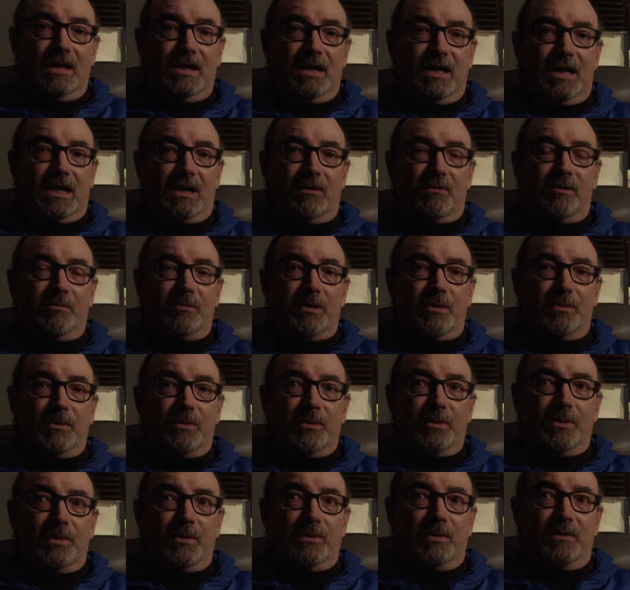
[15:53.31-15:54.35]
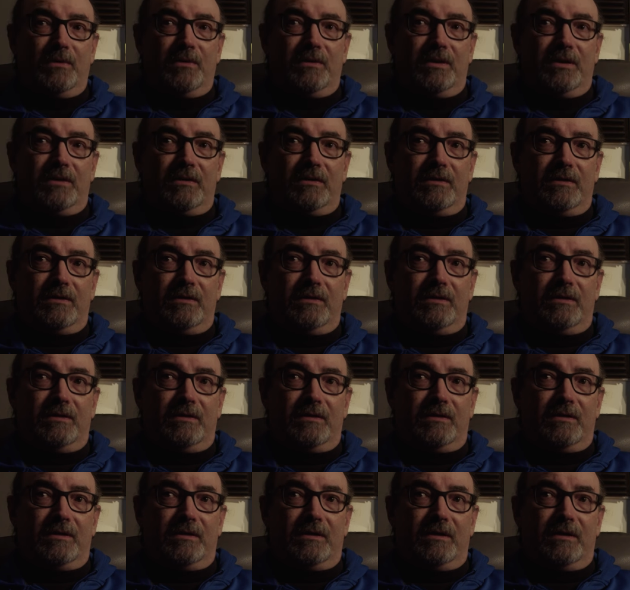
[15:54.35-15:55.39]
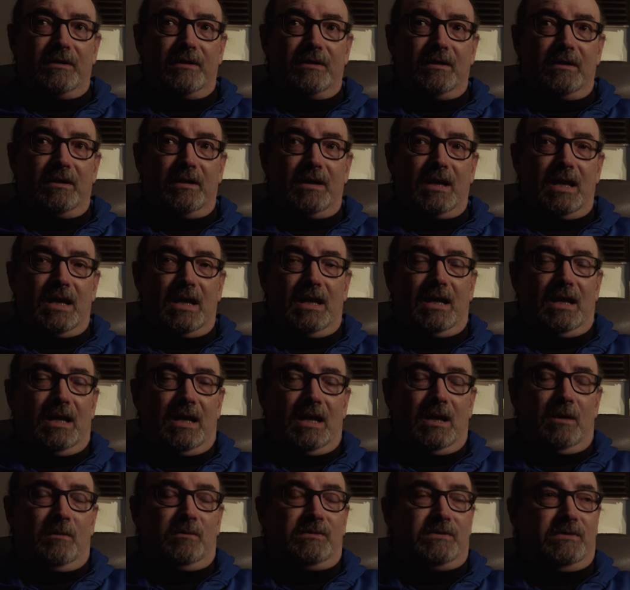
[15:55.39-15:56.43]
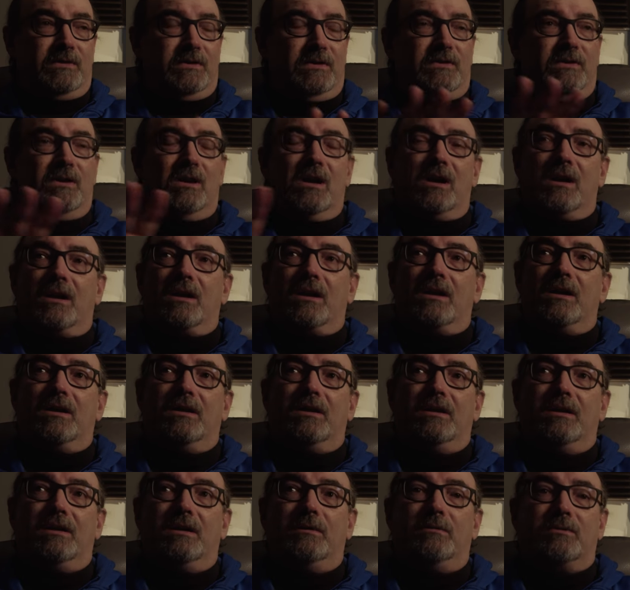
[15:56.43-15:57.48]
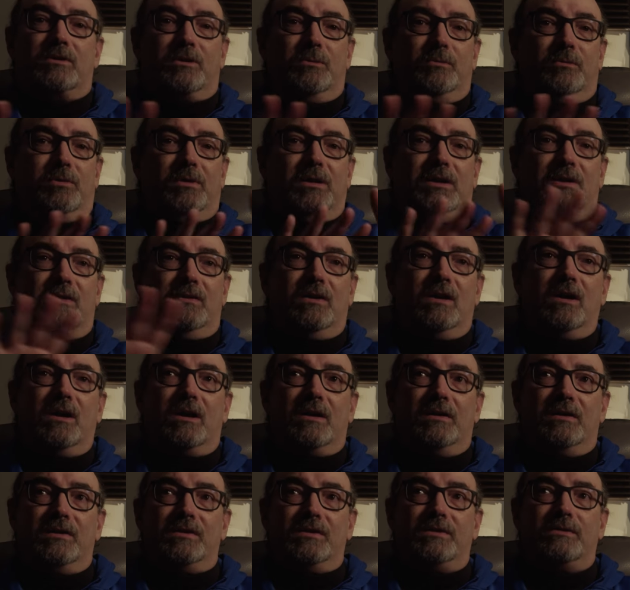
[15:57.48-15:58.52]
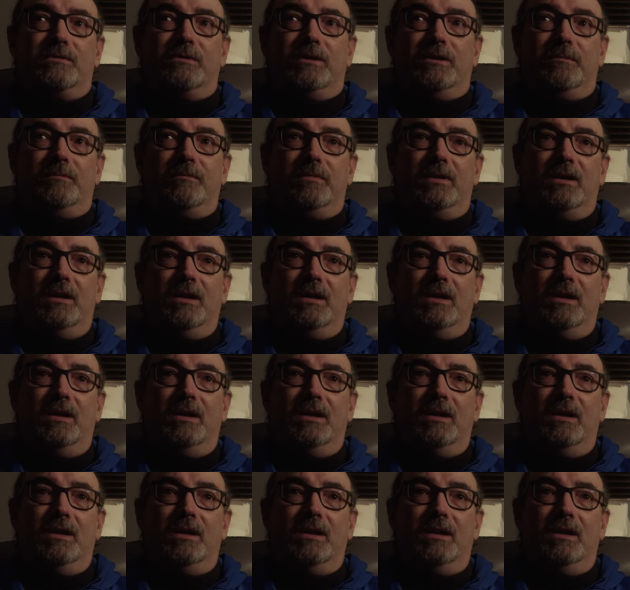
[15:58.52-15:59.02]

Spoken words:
And I remember that I was in the dark. It was completely dark in this dream.